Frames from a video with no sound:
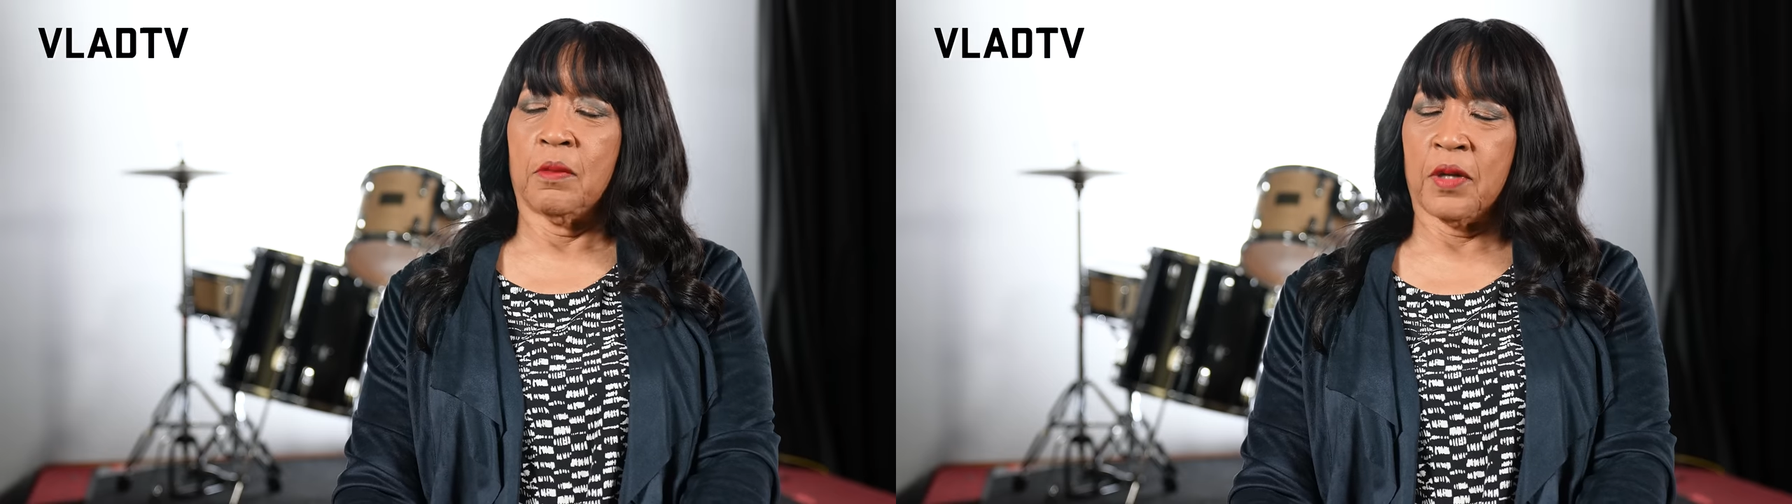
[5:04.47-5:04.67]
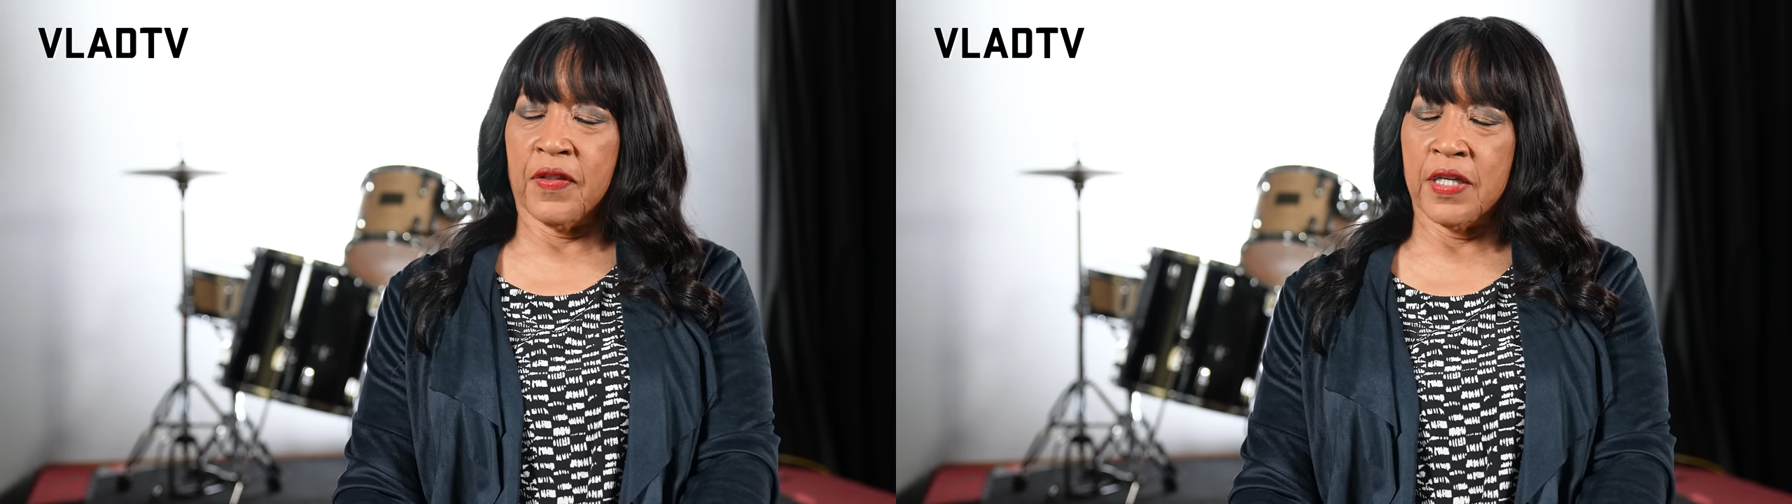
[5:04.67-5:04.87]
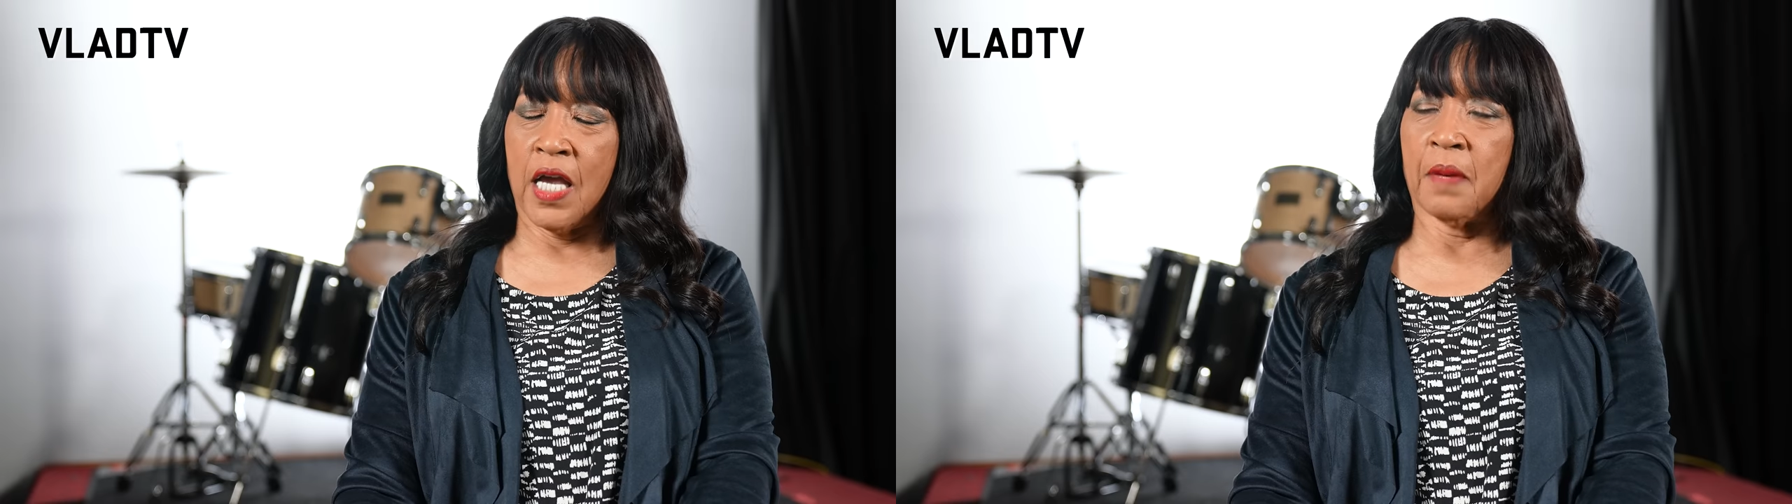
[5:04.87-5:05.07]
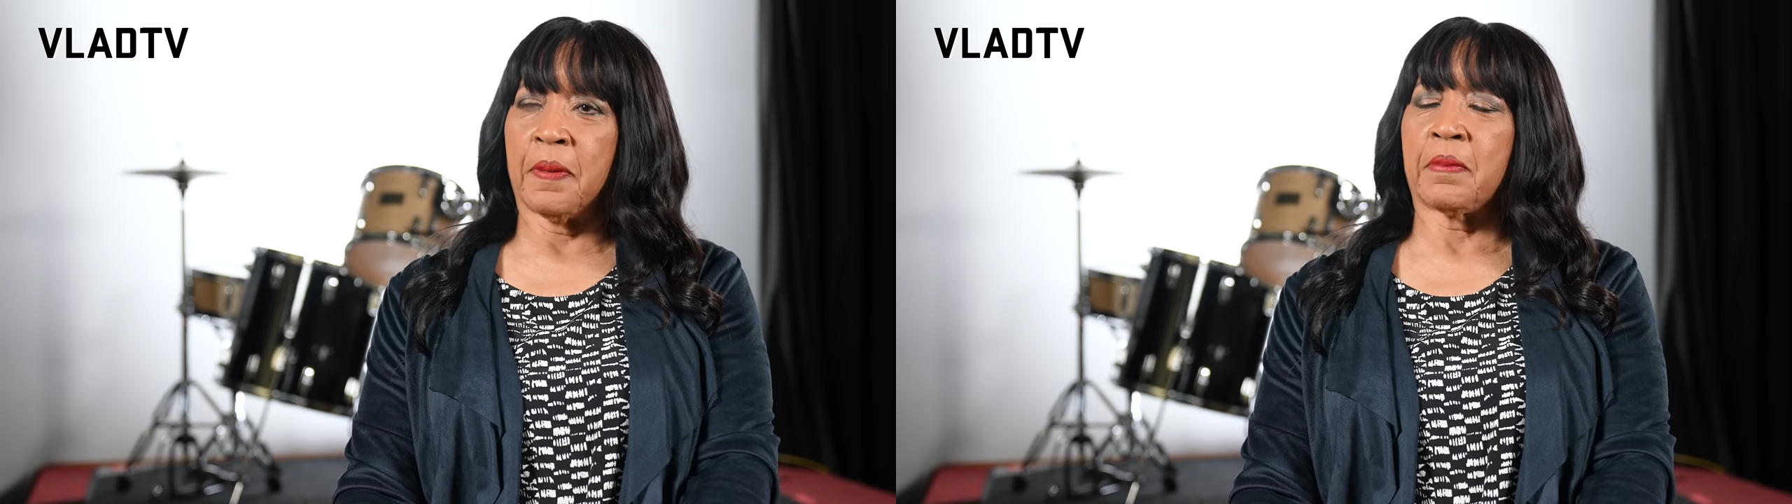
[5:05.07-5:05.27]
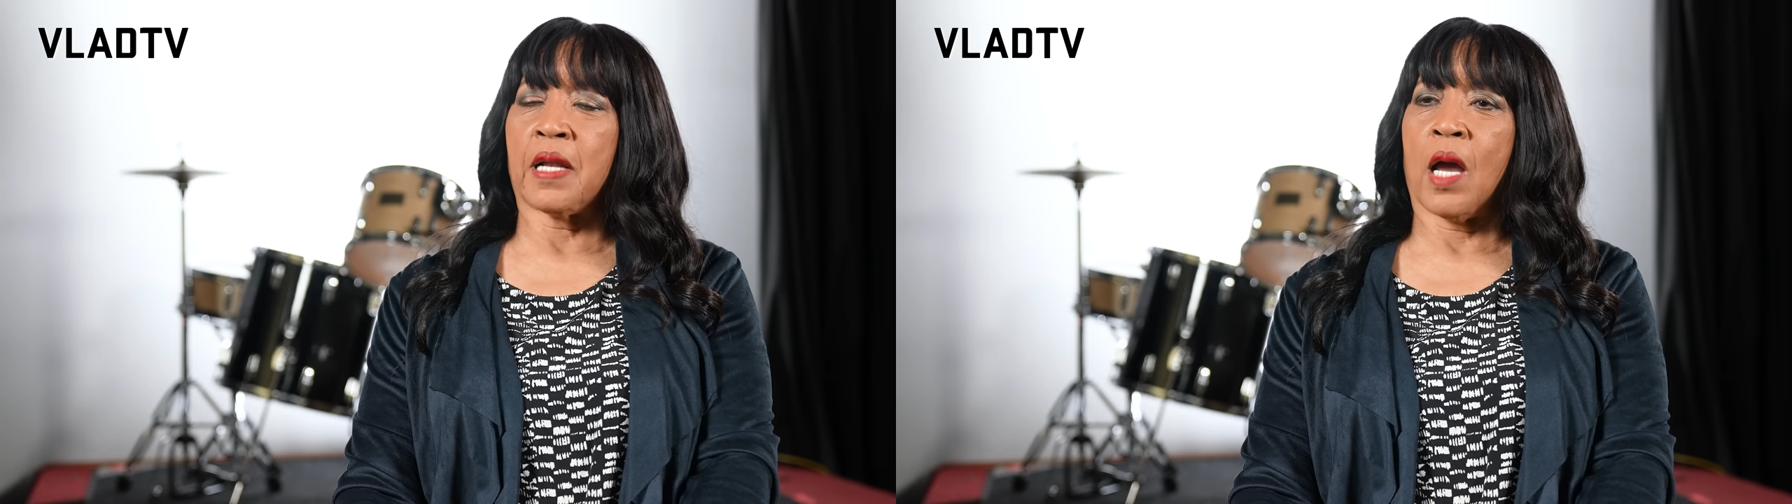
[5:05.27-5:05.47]
With the young
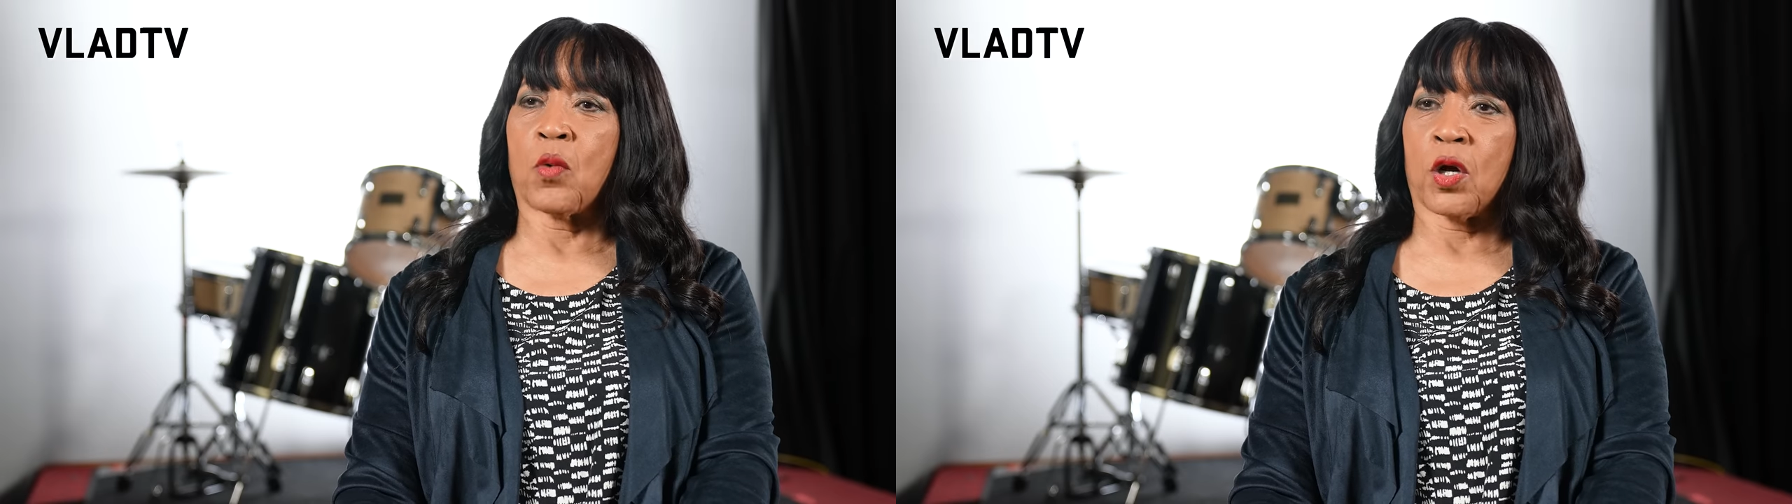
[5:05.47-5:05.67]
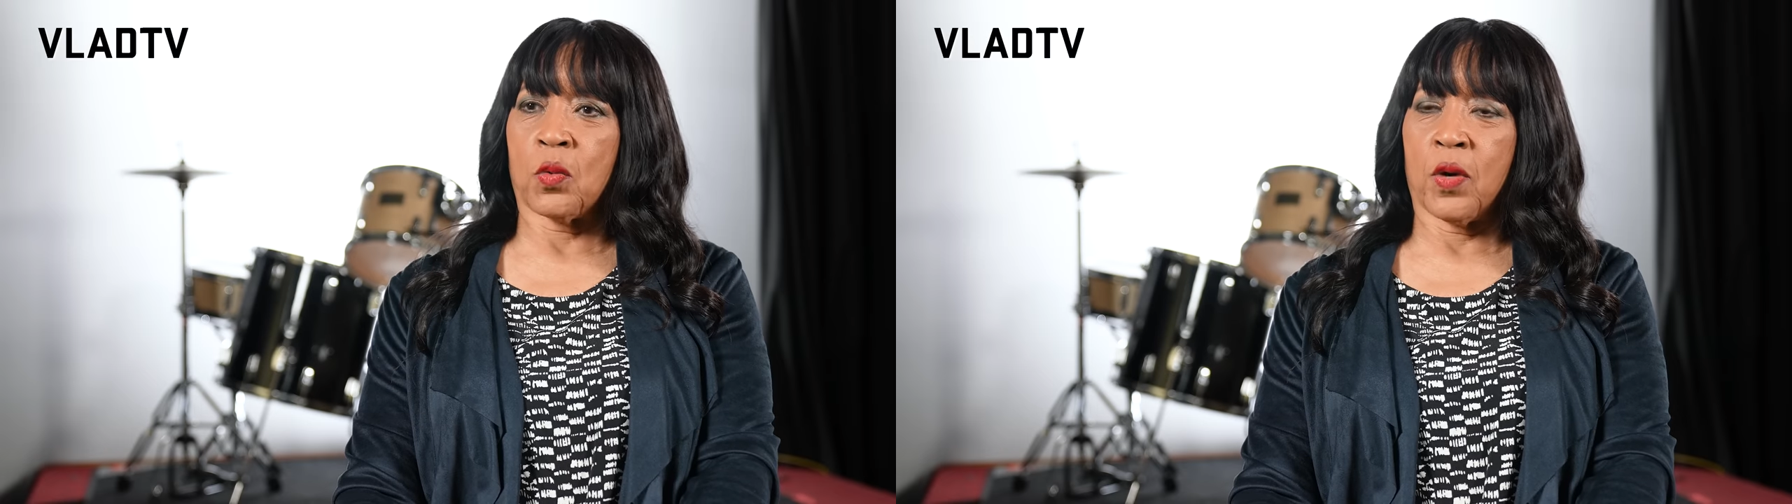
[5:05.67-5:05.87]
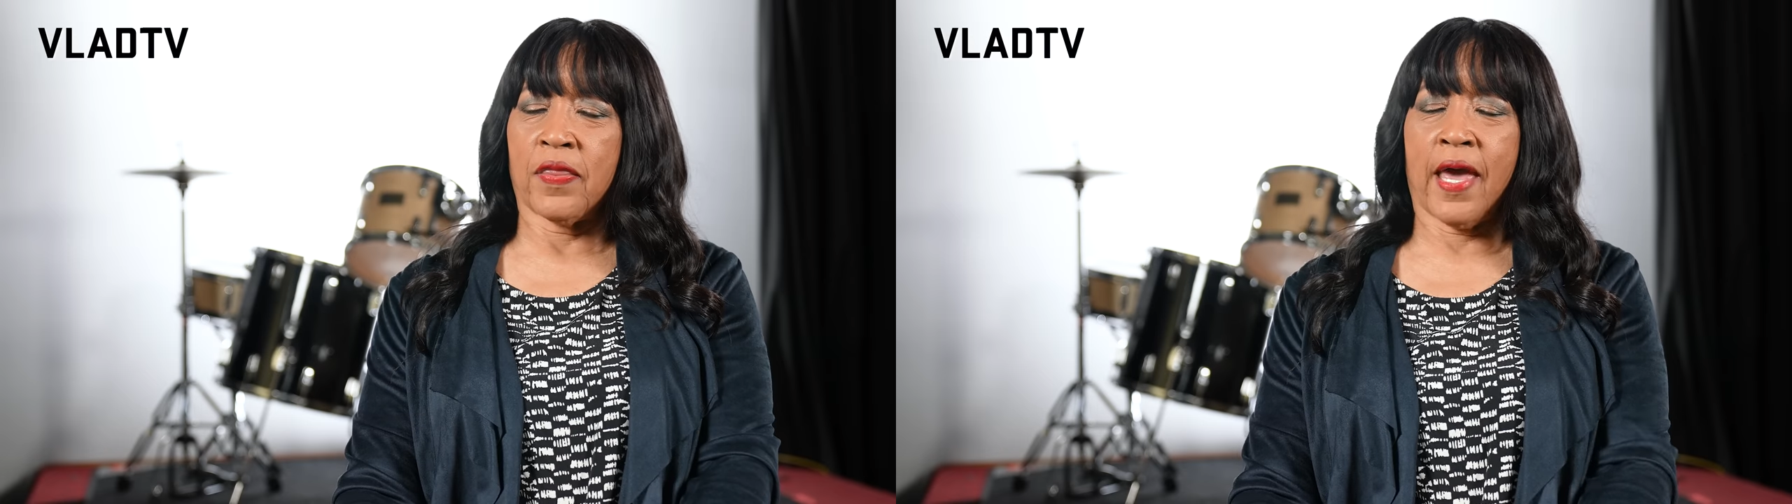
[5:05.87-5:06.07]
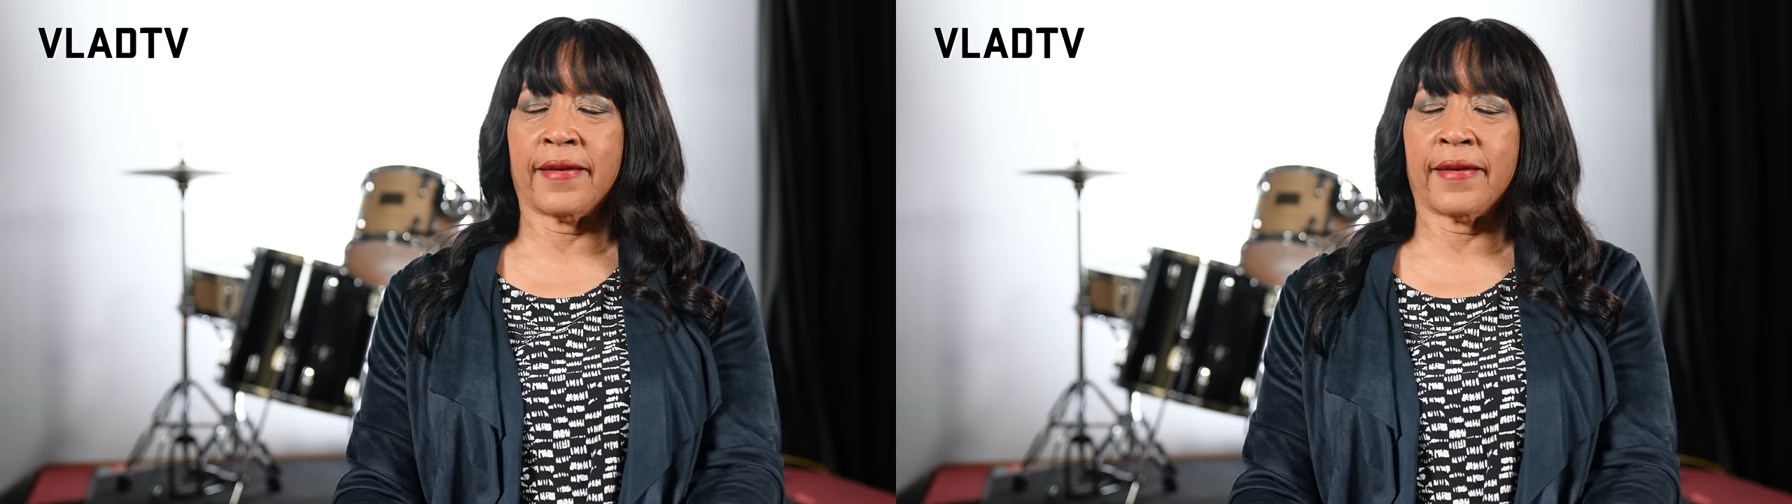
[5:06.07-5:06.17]
people I work with,